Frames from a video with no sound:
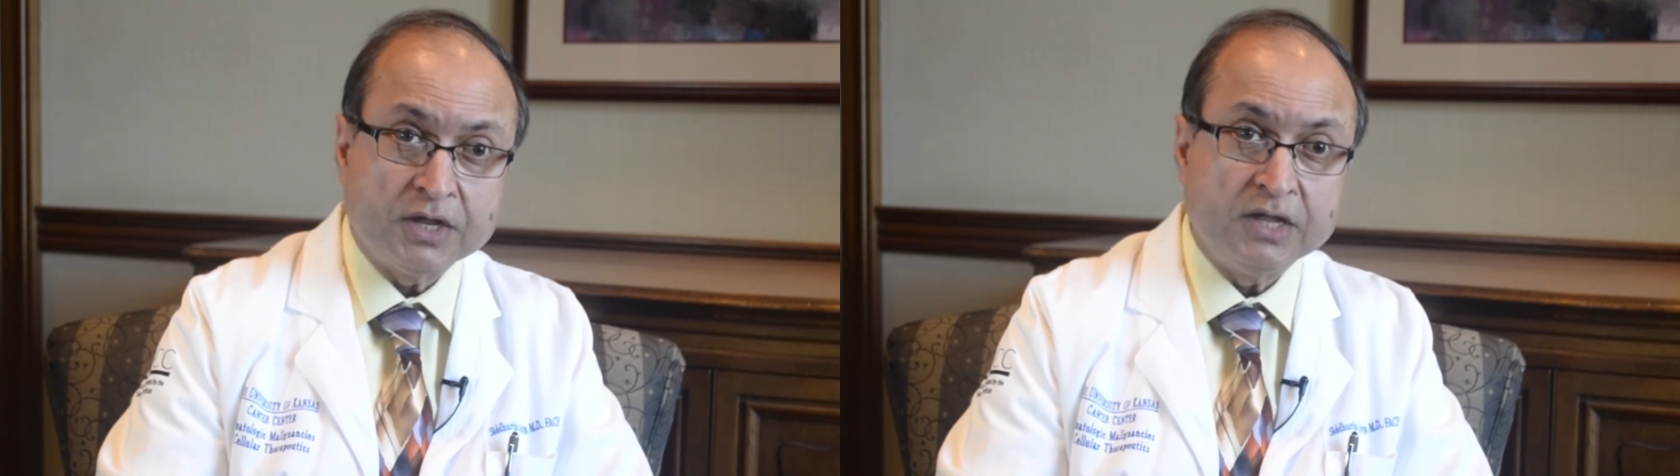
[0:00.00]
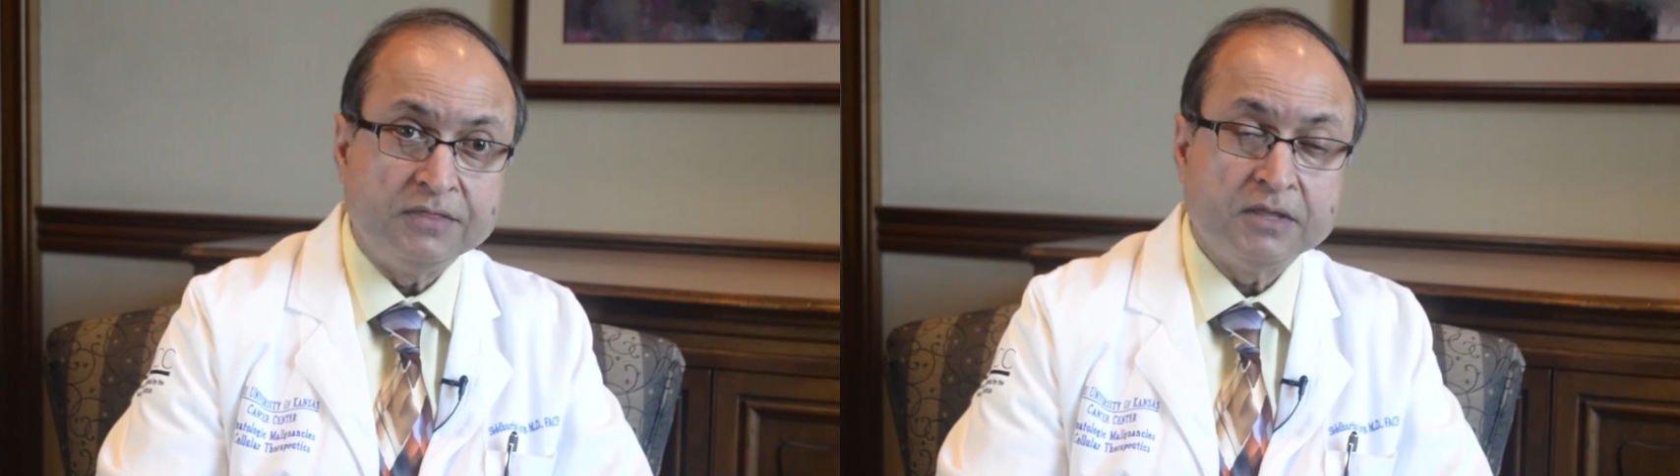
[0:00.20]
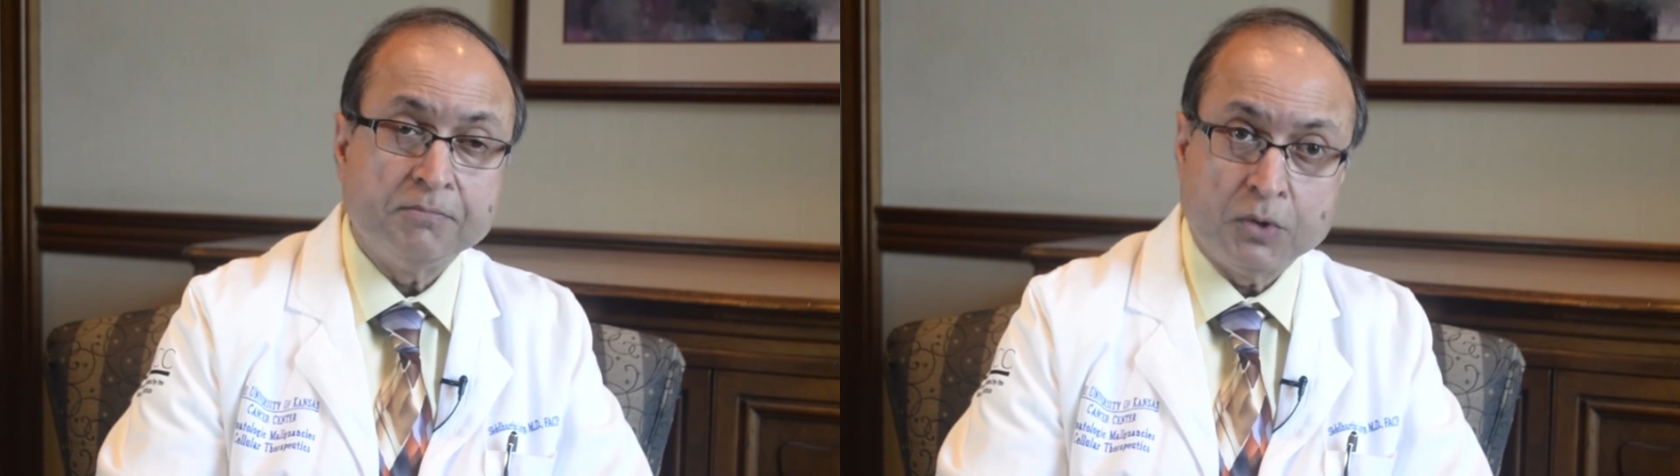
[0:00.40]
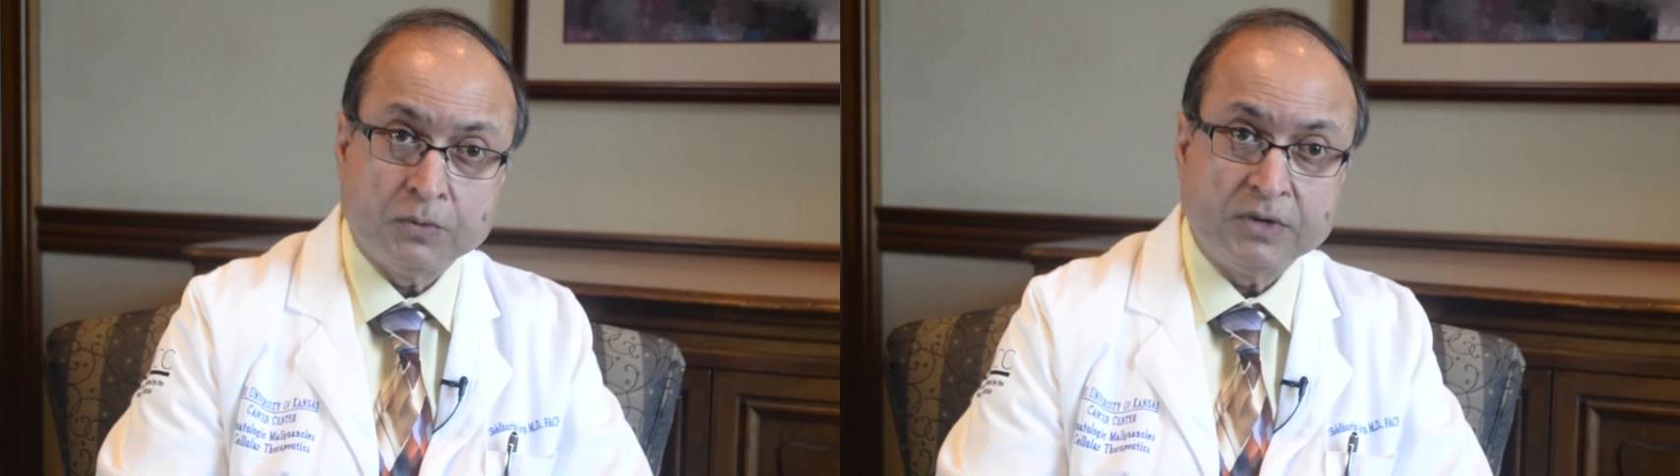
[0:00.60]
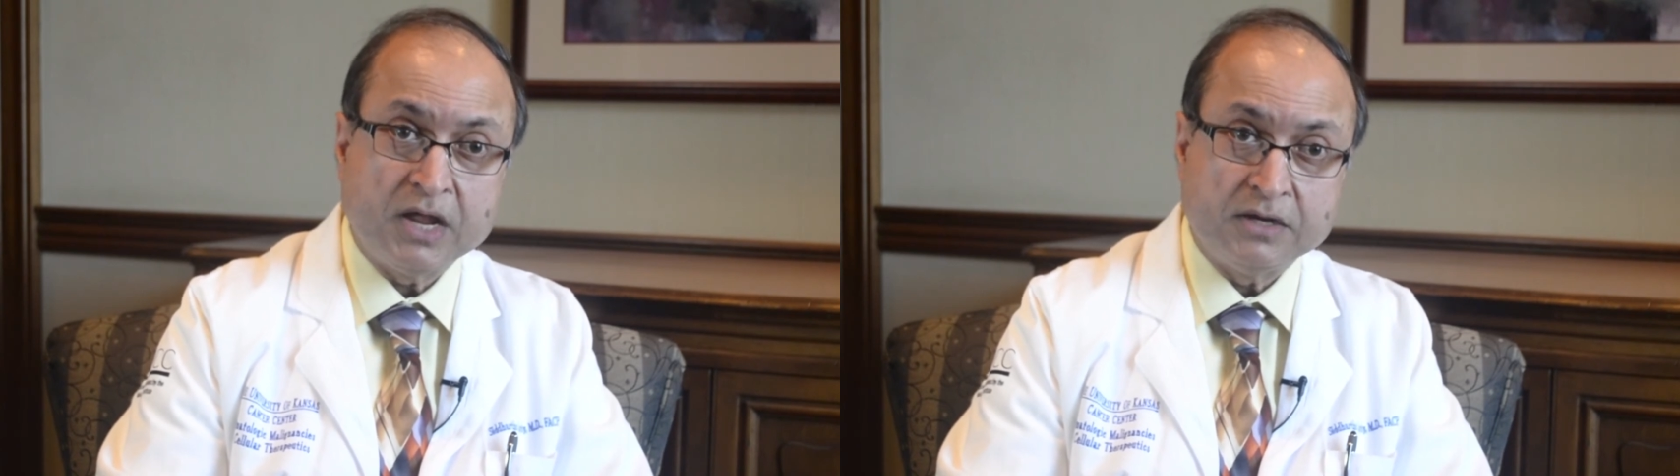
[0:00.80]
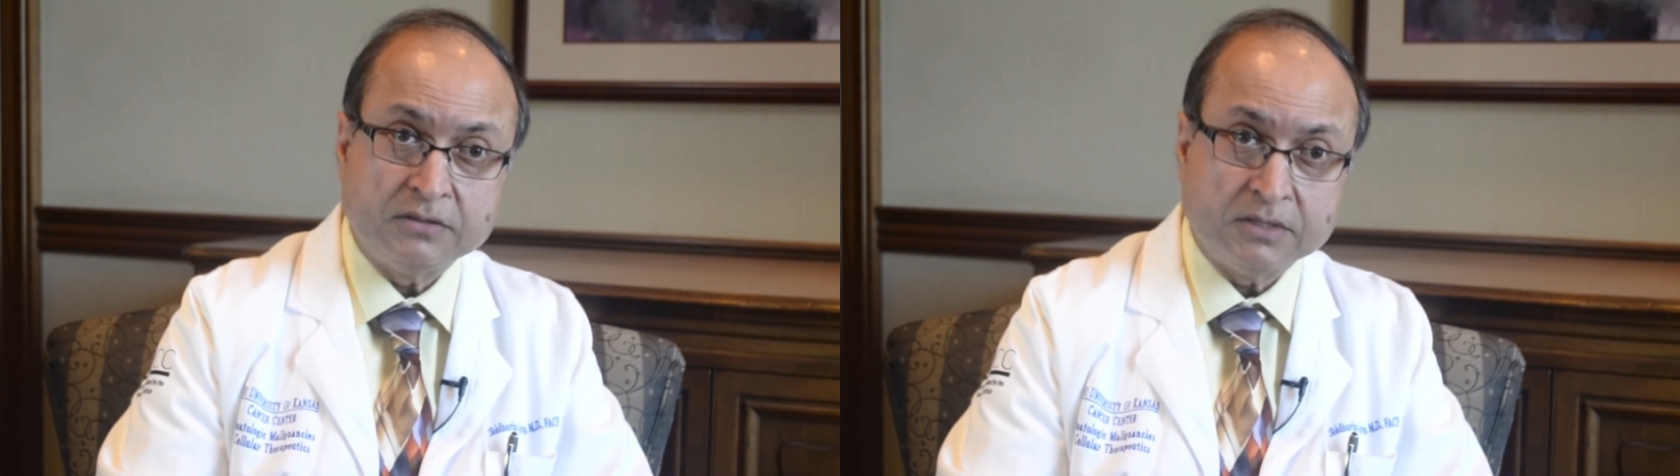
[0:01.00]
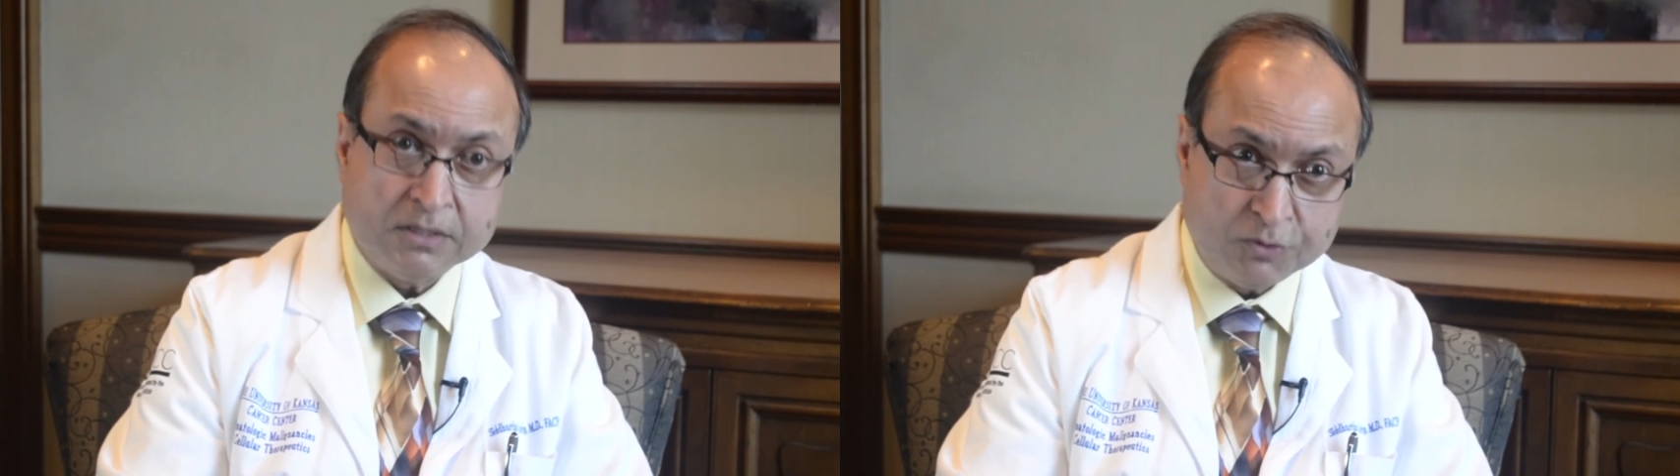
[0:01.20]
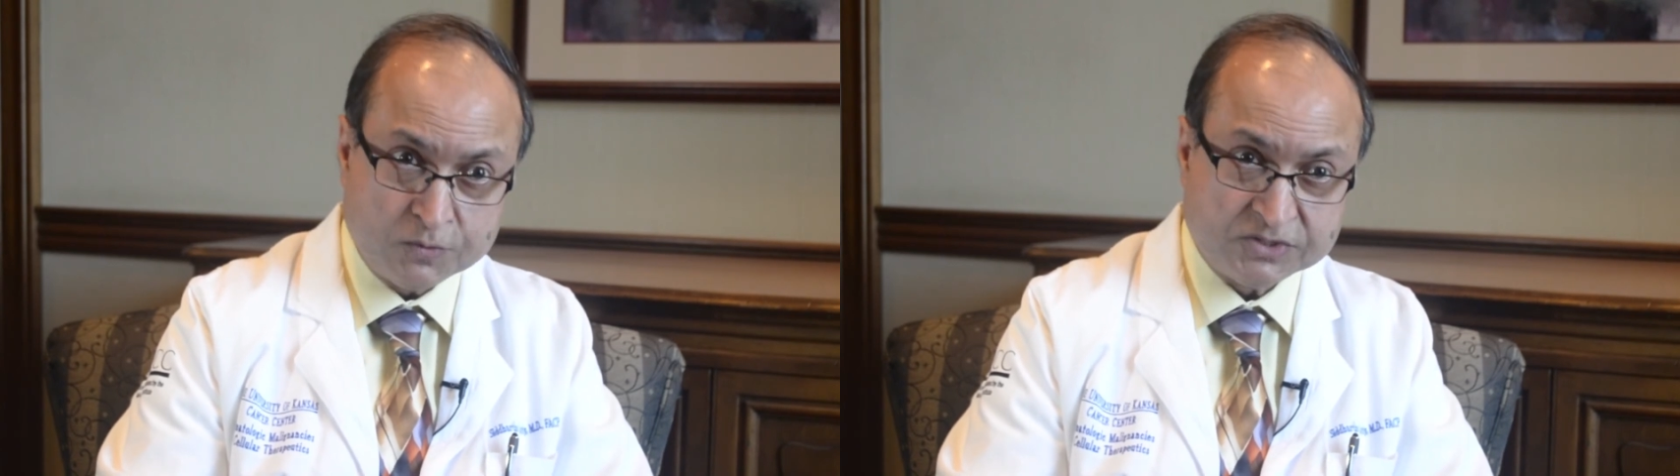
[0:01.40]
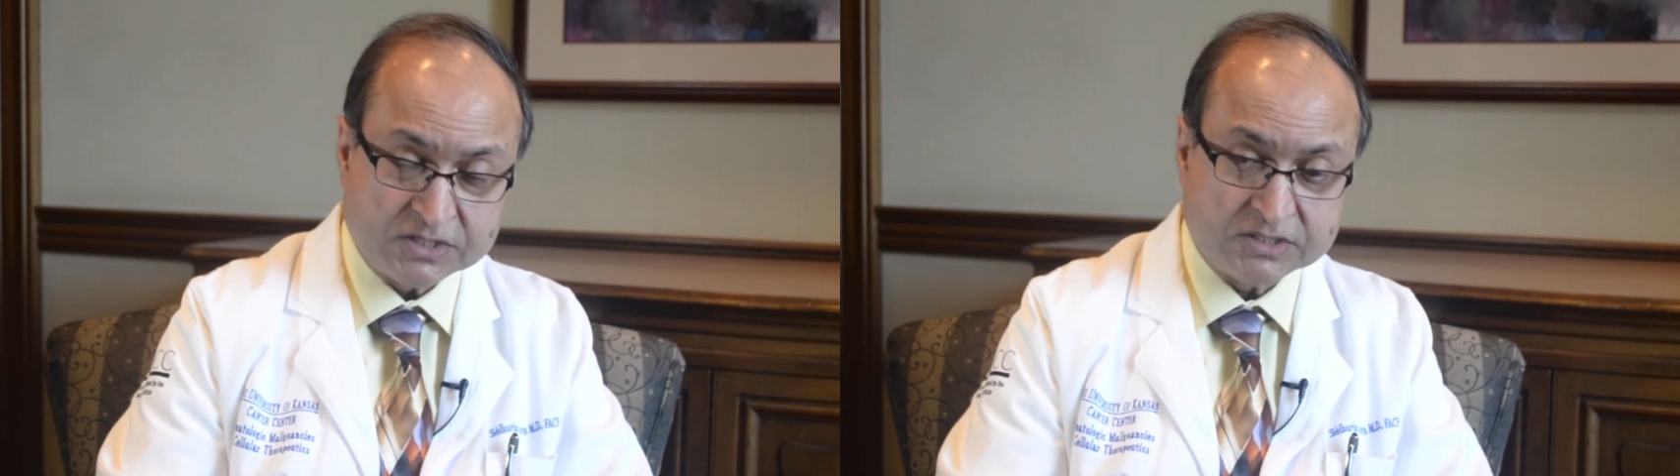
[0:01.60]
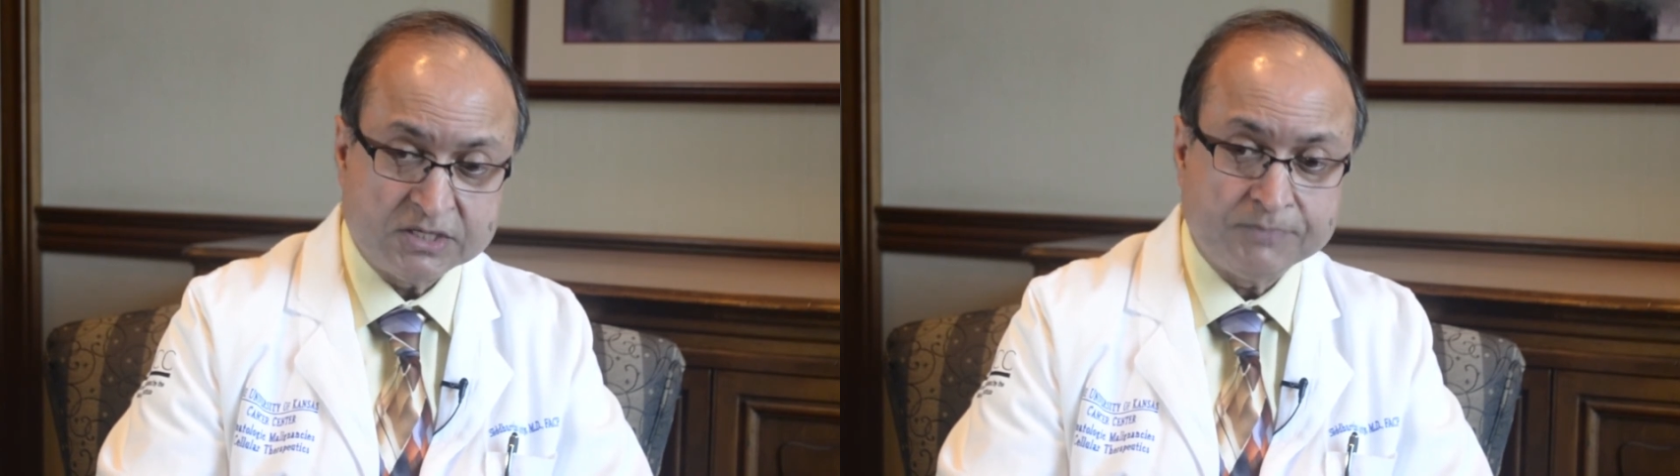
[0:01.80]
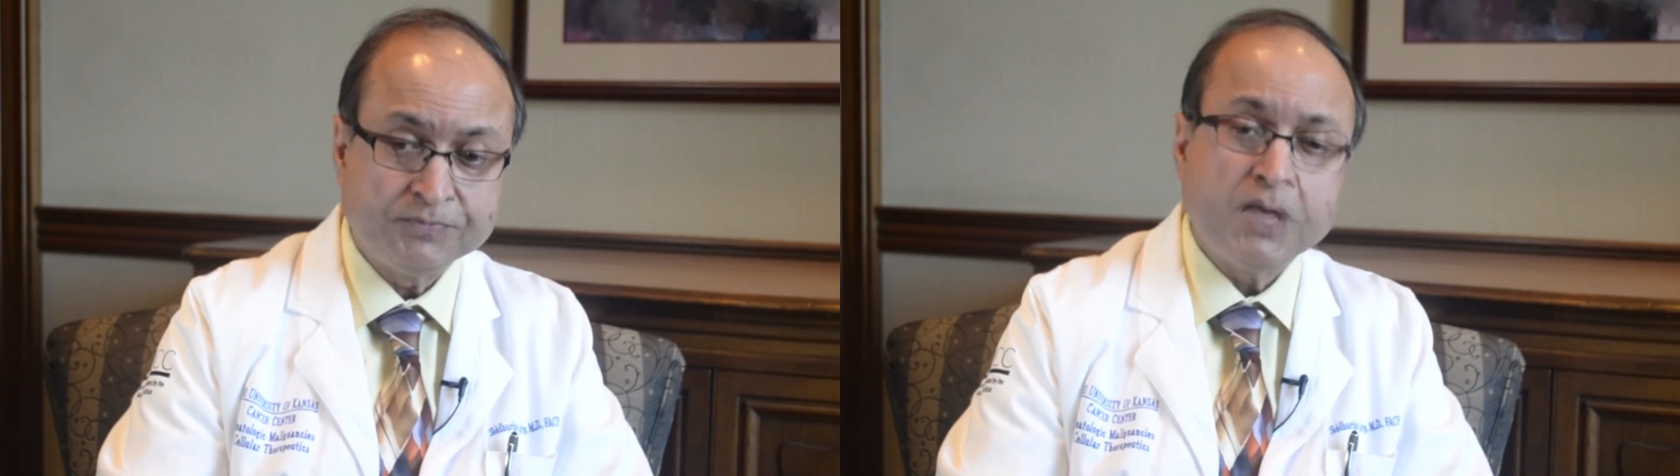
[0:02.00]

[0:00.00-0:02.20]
in the bone and in the immune system.